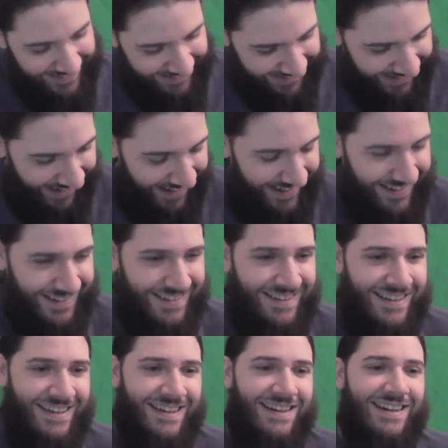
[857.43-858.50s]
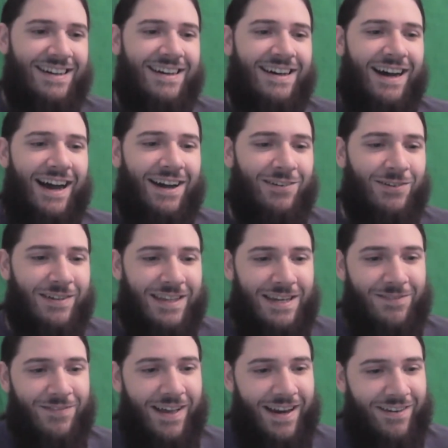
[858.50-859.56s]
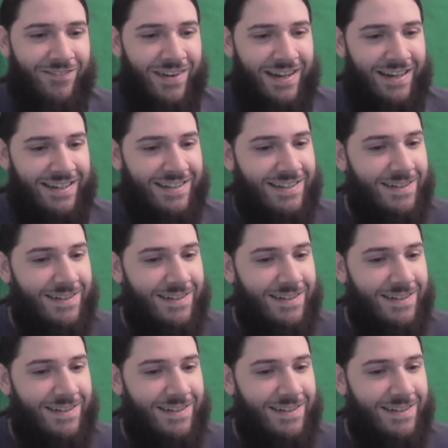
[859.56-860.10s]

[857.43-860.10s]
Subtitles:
Got it. I will keep that in mind.